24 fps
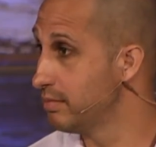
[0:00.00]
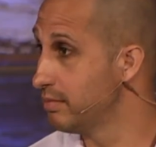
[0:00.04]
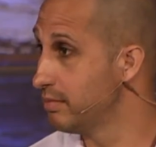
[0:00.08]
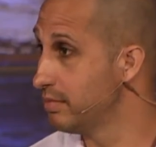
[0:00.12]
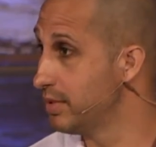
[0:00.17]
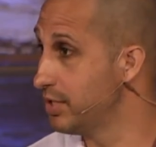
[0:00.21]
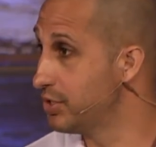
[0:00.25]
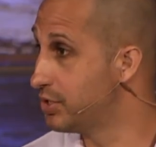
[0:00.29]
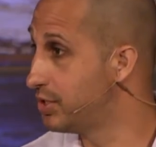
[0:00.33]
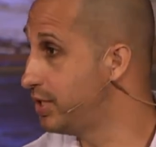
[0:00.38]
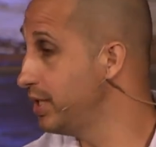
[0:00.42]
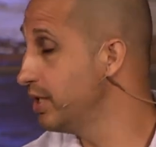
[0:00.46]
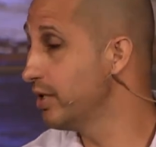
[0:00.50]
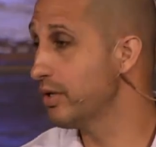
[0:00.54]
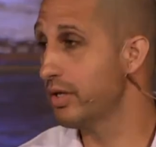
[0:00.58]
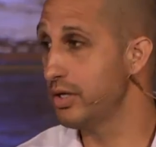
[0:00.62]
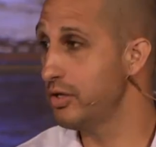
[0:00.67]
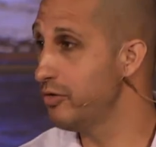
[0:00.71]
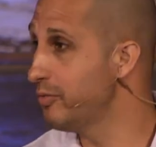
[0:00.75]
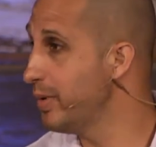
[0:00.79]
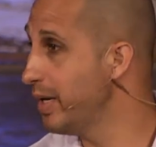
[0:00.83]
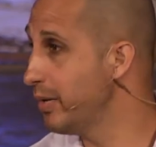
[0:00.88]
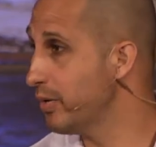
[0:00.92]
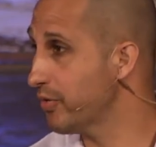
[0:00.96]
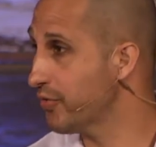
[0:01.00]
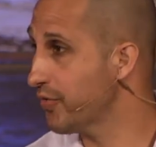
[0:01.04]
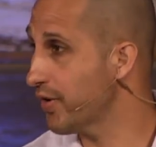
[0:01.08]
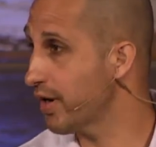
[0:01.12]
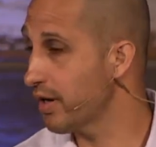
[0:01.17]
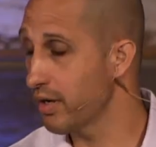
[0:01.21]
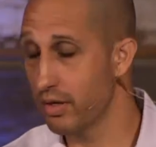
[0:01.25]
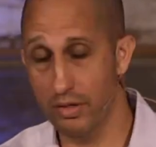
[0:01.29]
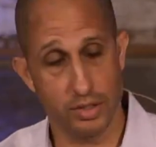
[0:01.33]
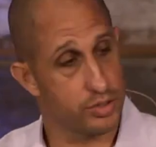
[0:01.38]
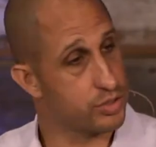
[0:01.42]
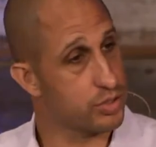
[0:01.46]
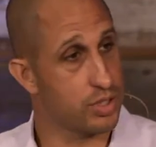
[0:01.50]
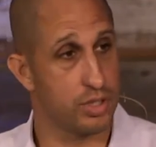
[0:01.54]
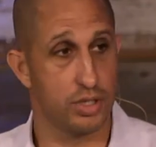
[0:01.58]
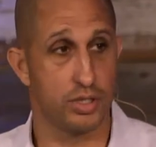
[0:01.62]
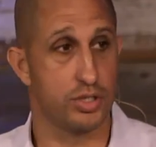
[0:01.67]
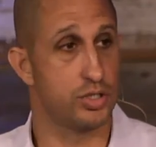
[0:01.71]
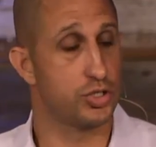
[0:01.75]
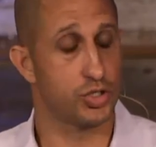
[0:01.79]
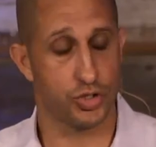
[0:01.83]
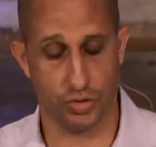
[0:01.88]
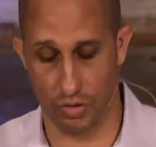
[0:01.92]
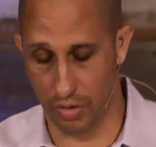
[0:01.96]
This deal that you made with Pharaoh, it's going to
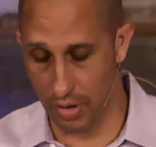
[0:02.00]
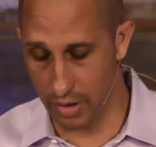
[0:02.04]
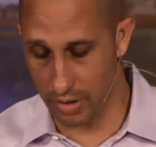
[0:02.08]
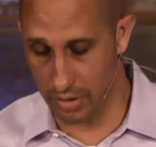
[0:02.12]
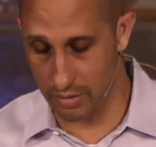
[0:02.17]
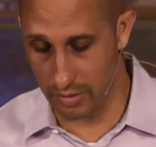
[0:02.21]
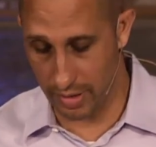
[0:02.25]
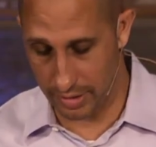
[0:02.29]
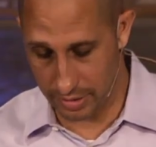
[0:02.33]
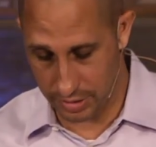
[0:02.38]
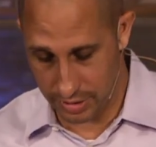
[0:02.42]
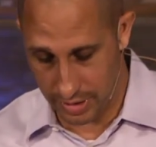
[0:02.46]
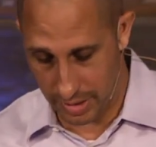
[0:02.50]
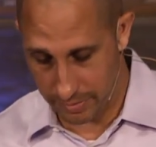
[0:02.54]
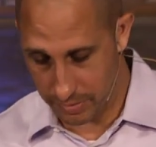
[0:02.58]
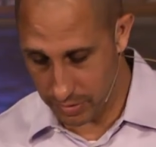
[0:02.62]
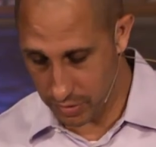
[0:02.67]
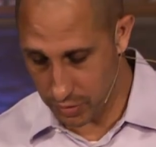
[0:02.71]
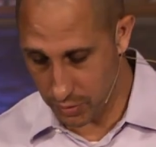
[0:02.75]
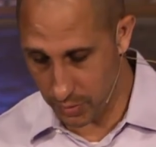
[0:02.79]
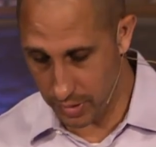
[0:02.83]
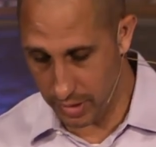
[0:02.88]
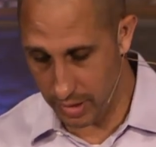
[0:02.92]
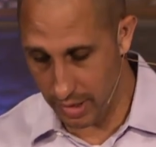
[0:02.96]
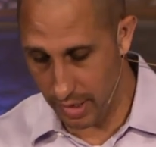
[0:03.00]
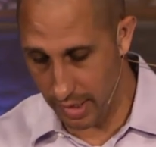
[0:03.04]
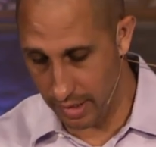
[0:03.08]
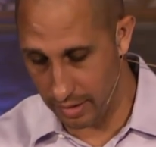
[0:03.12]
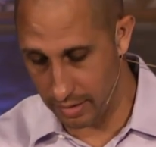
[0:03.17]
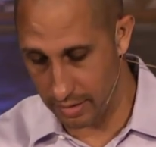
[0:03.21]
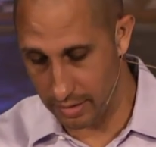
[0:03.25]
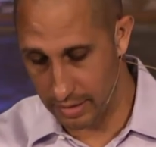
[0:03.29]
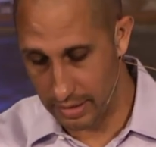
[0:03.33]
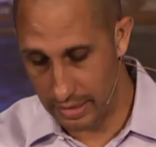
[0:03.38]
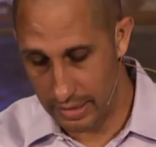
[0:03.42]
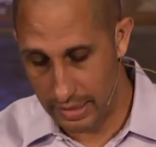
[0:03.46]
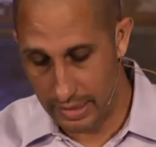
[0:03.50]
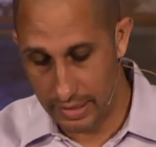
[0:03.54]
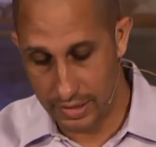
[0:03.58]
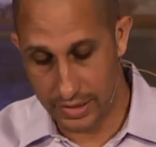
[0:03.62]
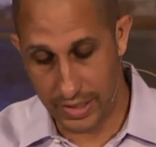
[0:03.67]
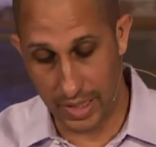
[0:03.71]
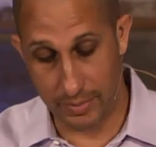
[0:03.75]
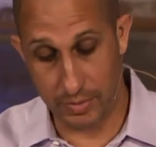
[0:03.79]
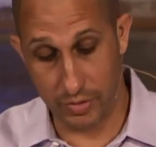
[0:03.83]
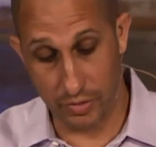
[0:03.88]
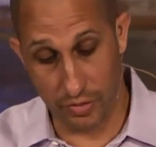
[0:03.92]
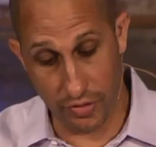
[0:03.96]
destroy you. That's chapter 29.
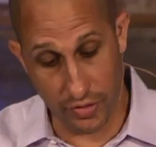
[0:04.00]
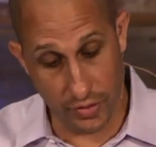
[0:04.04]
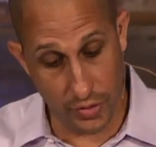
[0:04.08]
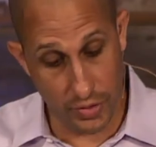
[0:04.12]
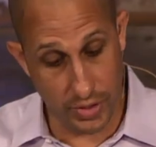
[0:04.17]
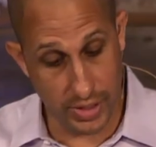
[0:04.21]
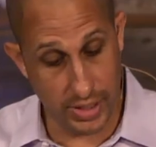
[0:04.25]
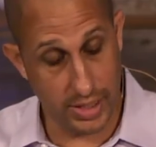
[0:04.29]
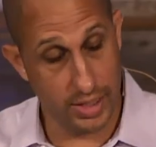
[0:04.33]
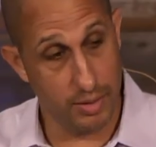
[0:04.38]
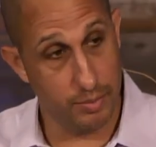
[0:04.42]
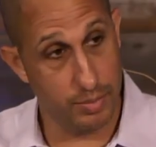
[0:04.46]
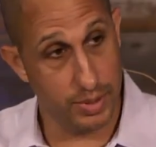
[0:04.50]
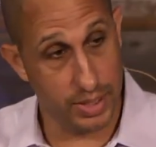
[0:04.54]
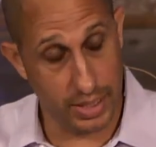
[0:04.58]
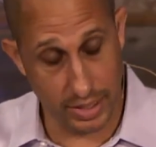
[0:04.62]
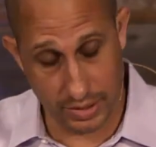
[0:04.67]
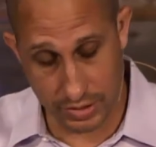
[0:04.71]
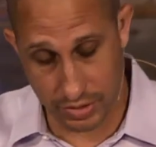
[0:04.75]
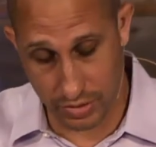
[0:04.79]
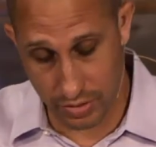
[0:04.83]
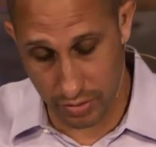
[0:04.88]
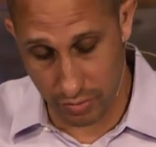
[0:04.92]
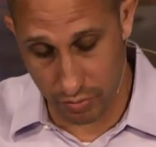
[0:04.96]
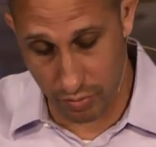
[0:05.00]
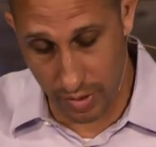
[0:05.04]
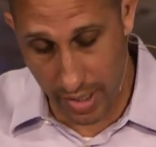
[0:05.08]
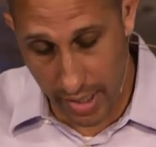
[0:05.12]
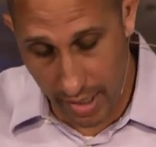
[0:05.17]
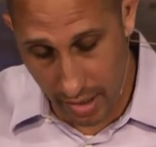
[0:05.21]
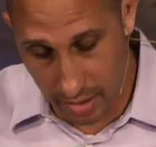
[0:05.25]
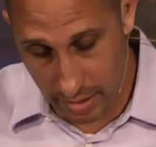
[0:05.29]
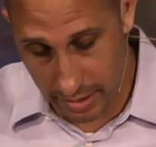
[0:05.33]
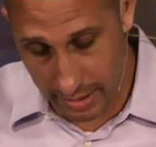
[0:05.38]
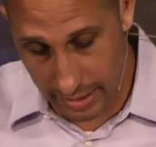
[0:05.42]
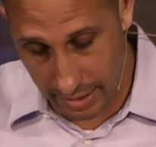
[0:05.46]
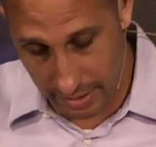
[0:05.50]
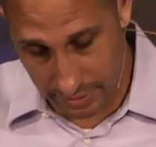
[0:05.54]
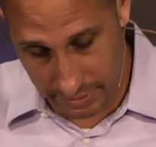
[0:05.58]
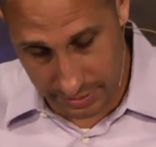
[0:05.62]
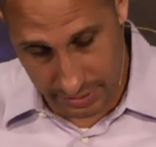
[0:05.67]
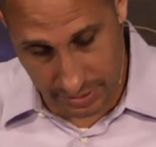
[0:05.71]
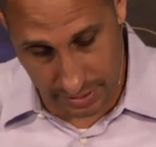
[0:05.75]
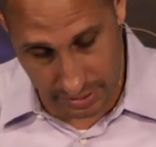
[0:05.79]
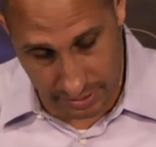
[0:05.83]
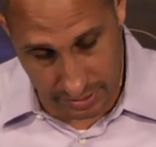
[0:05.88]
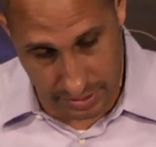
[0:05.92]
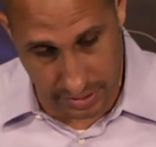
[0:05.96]
Chapter 30, he begins to rail
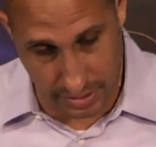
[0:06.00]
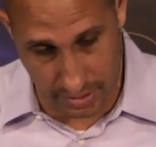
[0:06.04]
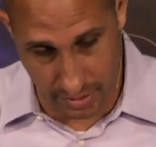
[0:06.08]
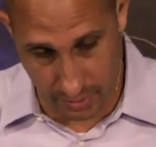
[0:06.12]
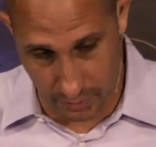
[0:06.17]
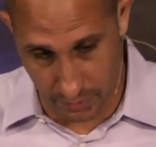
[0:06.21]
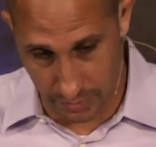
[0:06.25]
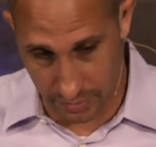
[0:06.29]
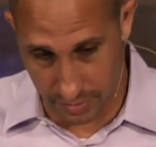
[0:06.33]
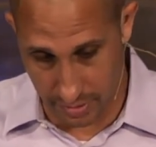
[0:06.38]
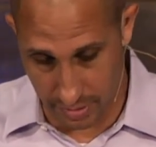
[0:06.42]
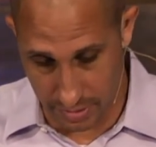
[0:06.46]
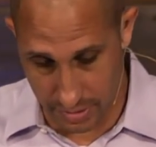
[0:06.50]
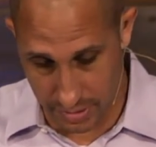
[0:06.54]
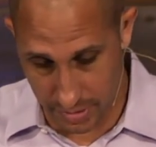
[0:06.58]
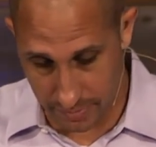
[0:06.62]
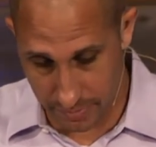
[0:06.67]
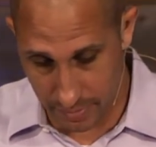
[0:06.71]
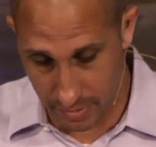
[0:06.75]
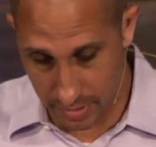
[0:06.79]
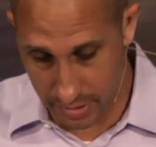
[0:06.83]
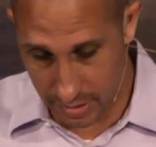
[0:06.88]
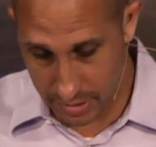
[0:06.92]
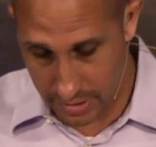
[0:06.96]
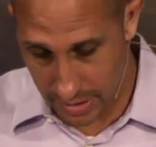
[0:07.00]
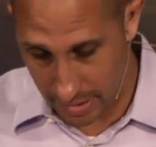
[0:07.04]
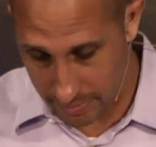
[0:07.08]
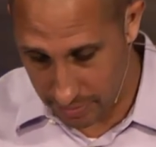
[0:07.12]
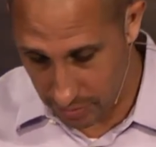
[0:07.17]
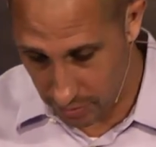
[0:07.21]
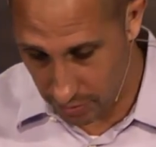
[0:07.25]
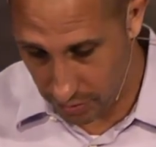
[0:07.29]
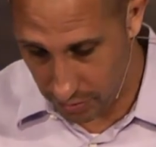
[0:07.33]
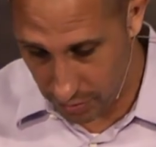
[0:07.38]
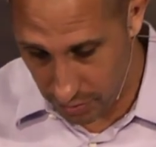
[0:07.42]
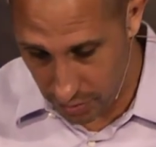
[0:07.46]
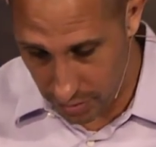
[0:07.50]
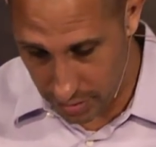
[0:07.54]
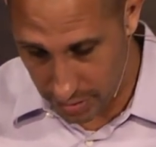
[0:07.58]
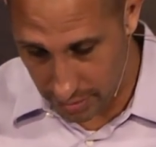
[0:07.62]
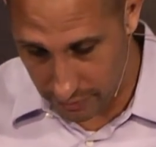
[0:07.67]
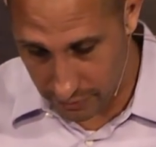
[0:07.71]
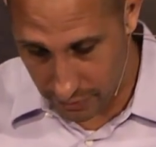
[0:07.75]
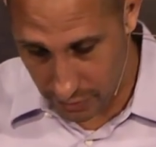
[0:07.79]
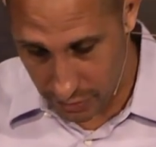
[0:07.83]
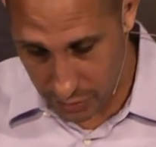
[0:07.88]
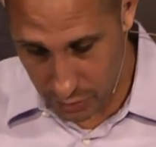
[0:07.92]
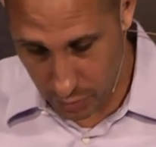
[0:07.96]
against this deal with Egypt. Look at chapter 30
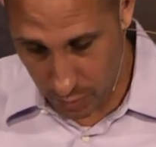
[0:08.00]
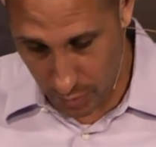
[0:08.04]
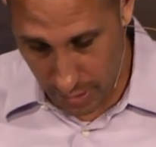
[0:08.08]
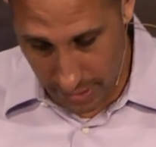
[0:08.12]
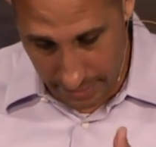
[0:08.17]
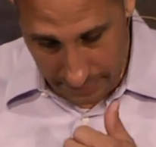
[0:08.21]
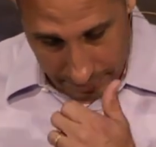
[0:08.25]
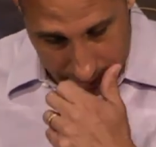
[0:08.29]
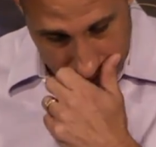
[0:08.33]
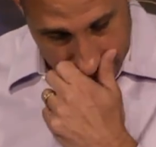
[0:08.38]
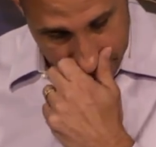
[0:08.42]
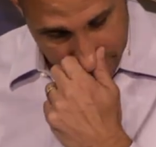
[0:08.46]
and verse 1.